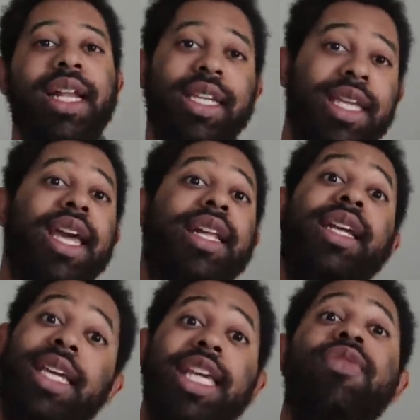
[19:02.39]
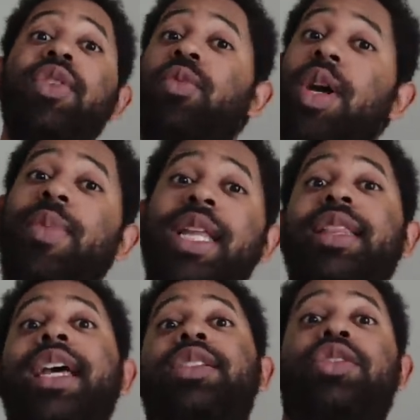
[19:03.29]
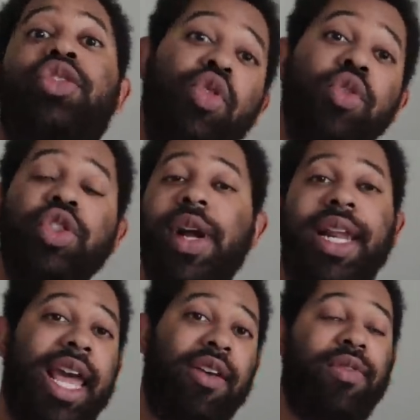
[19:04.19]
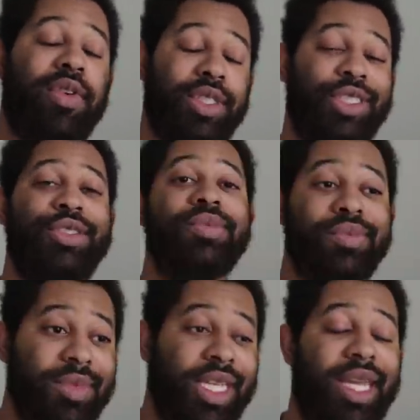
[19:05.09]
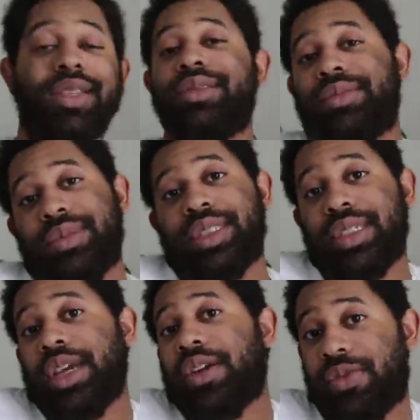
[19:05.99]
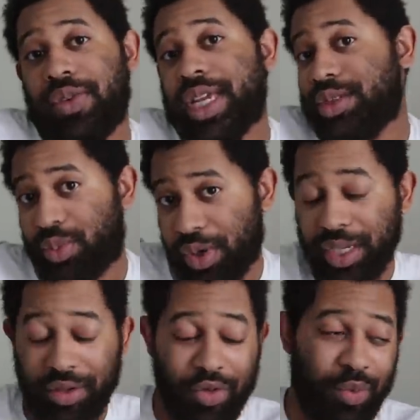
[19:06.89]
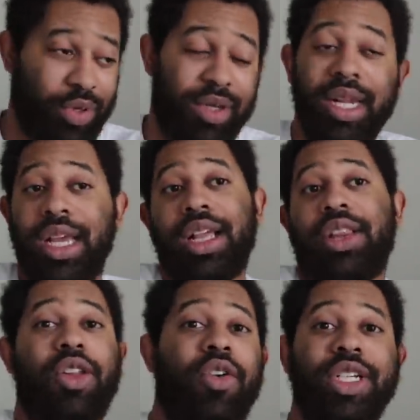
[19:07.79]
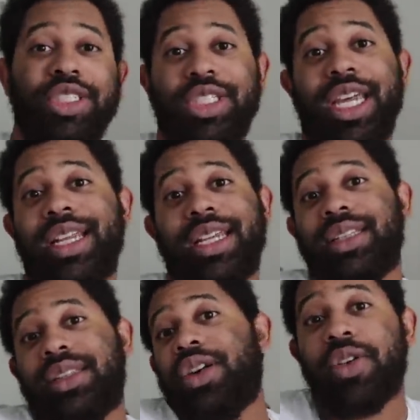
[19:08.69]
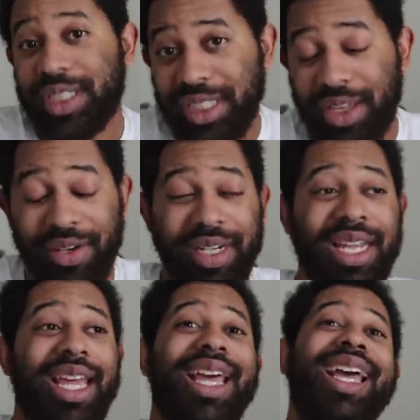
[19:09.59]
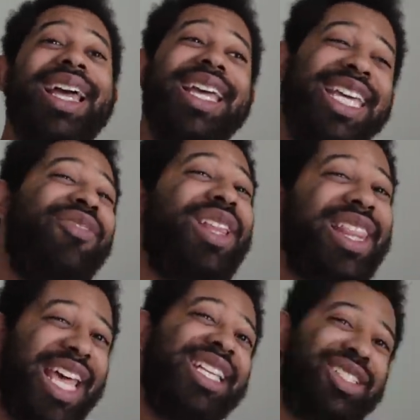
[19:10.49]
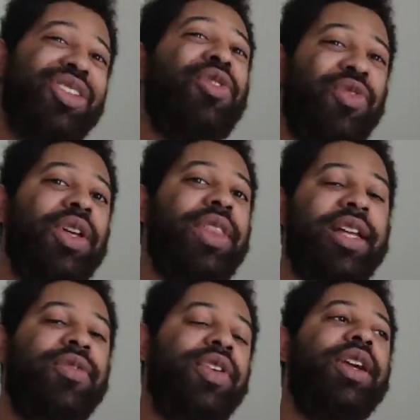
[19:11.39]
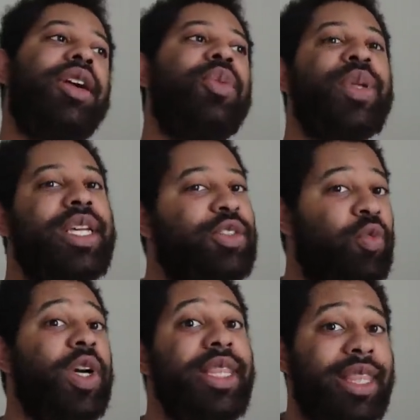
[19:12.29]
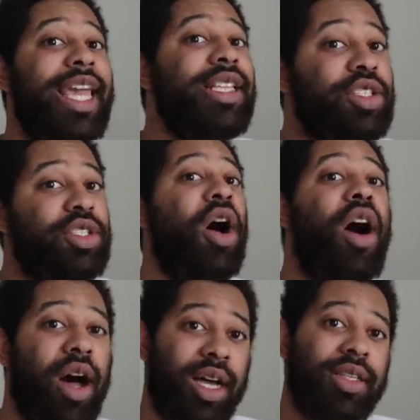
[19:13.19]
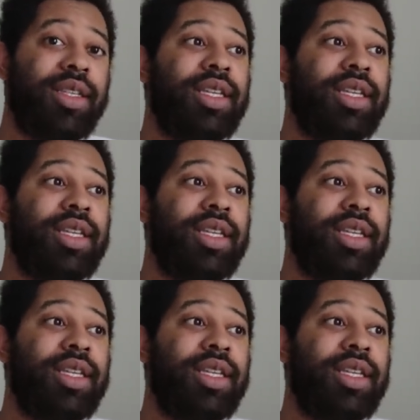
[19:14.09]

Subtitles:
And again, even women that do try to have virtue, again, say our friend Britt Cooper, Lauren Shin, and Lauren Southern, even they still feel that fear because what they saw